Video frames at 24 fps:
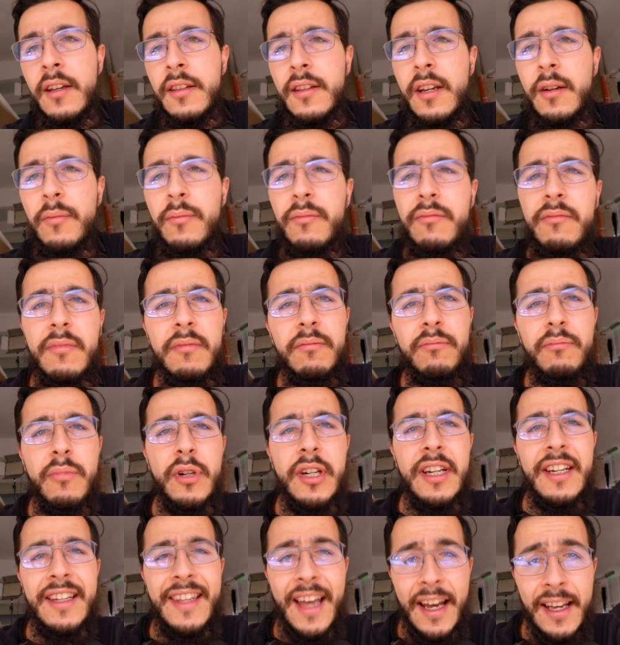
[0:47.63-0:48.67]
they're
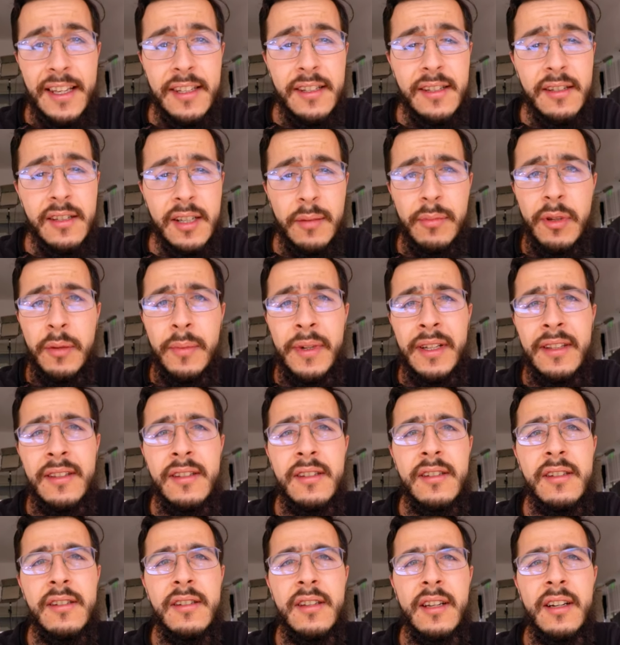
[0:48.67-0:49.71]
pretty nice
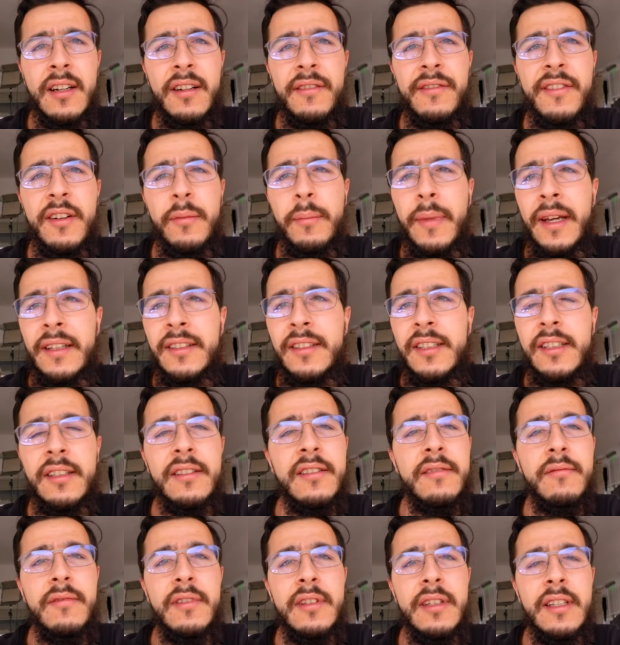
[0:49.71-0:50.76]
supplements, fermented
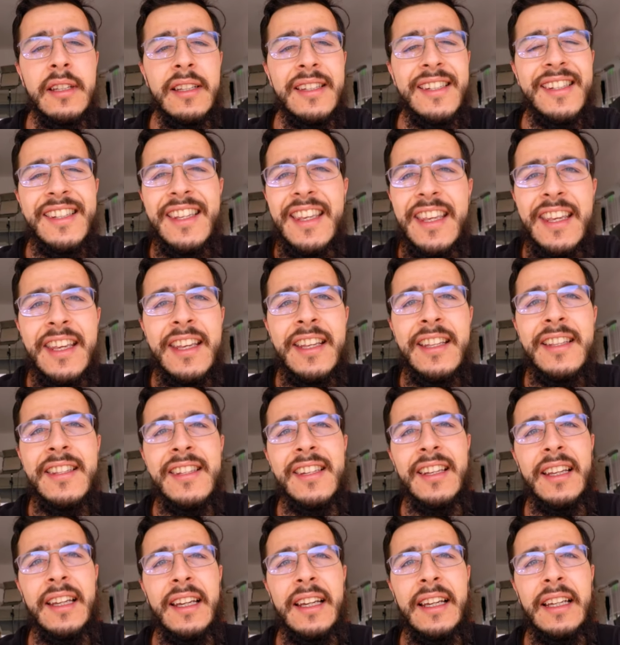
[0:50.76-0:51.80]
seeds
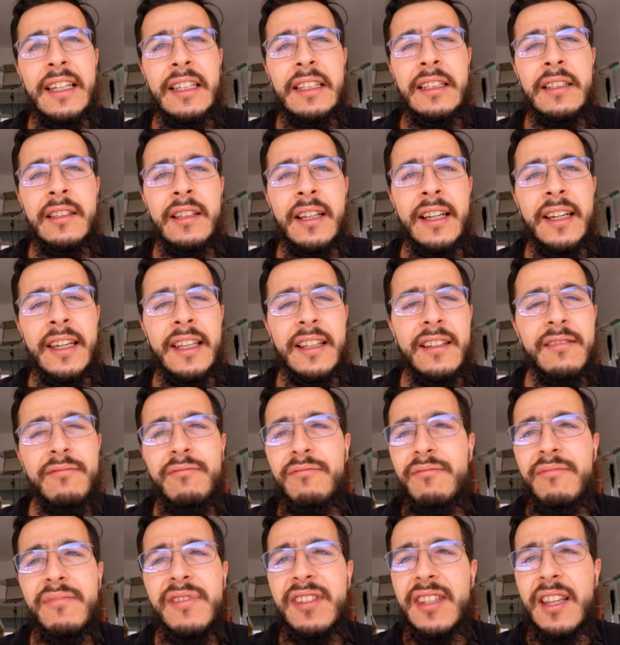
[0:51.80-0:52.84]
and like
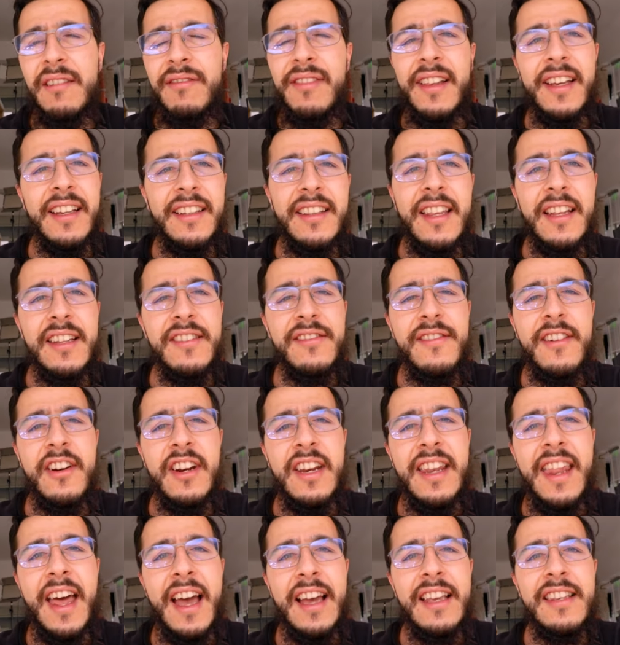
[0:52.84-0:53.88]
stuff like that's very
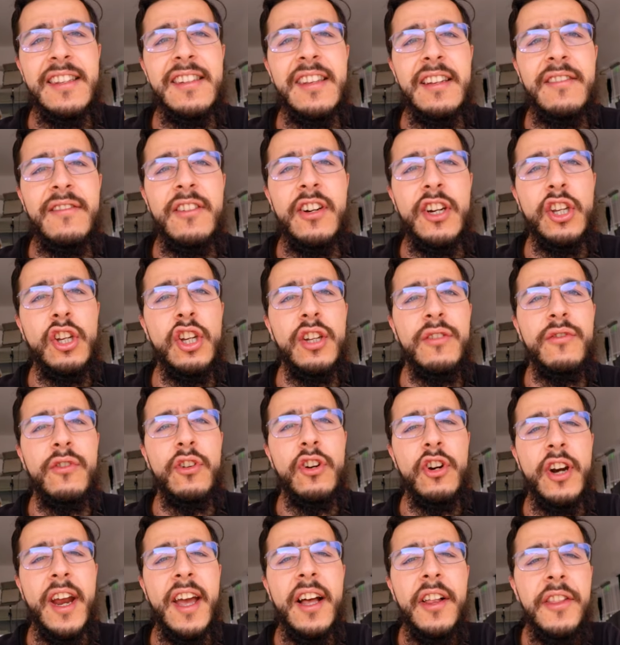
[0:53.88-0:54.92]
nice and very good for
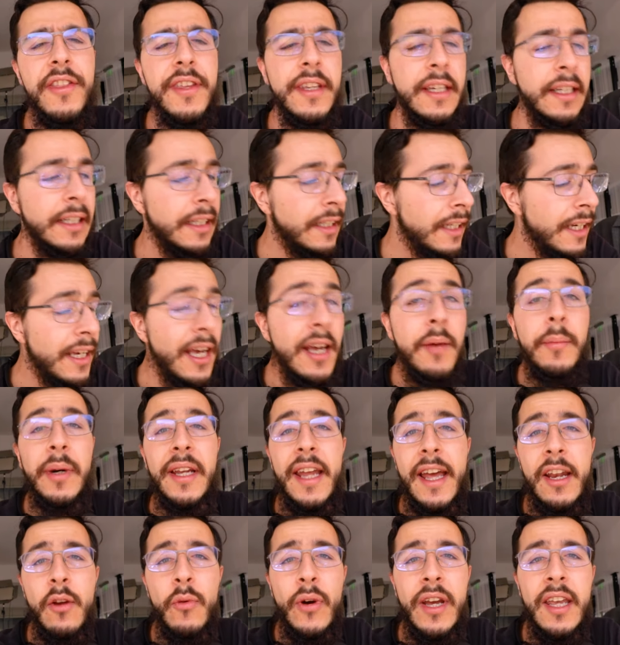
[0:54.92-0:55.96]
your health.
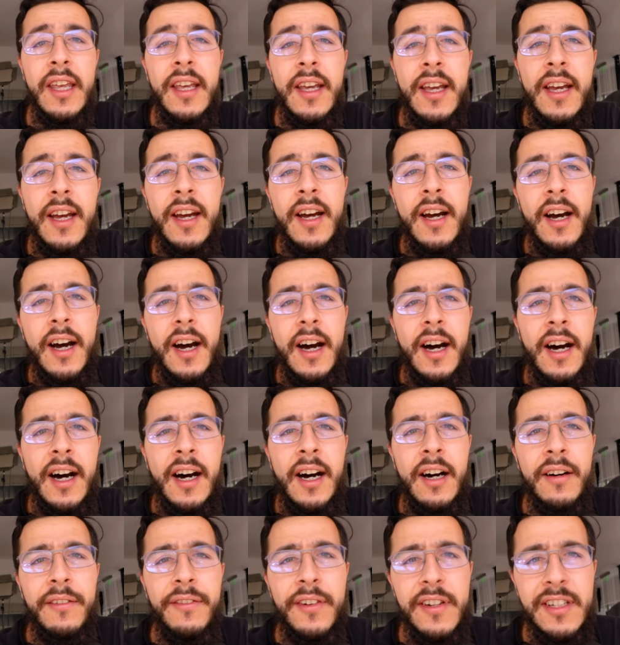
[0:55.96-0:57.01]
But anyway,
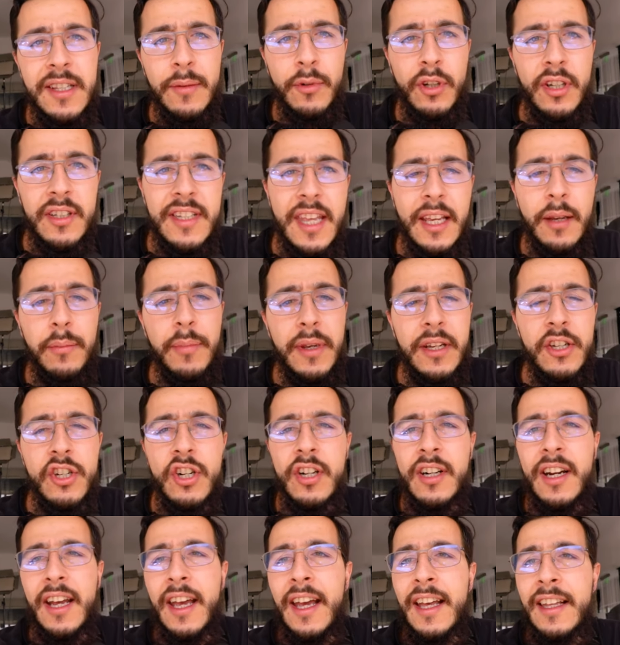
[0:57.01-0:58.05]
first I'm gonna take a
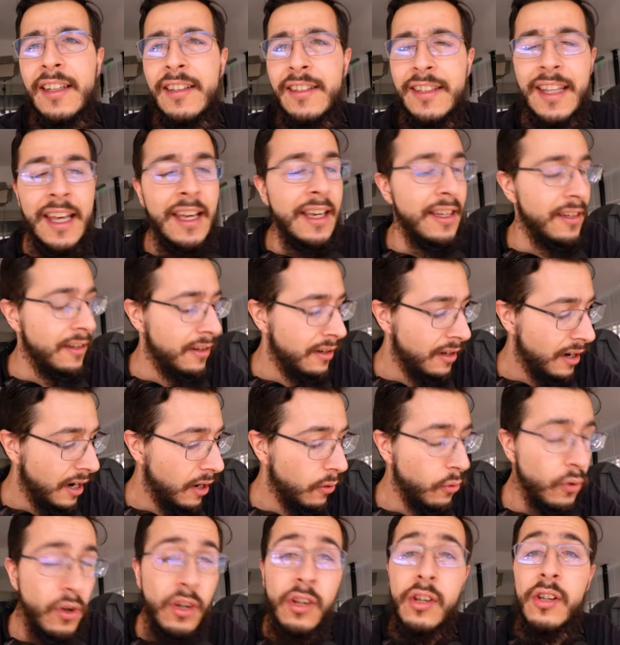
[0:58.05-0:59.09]
picture and then I
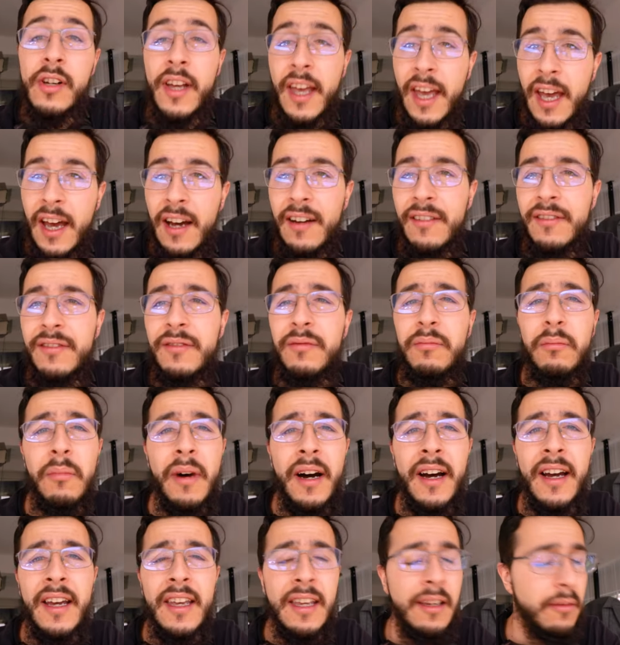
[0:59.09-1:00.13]
will have
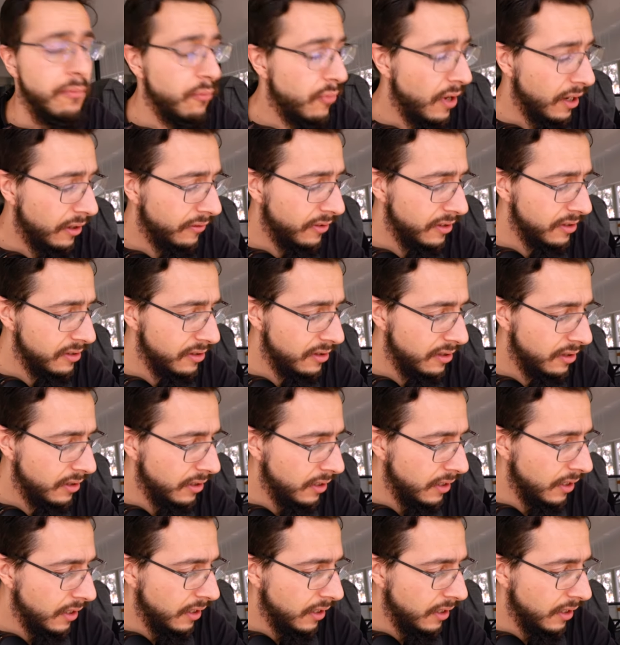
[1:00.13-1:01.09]
my breakfast.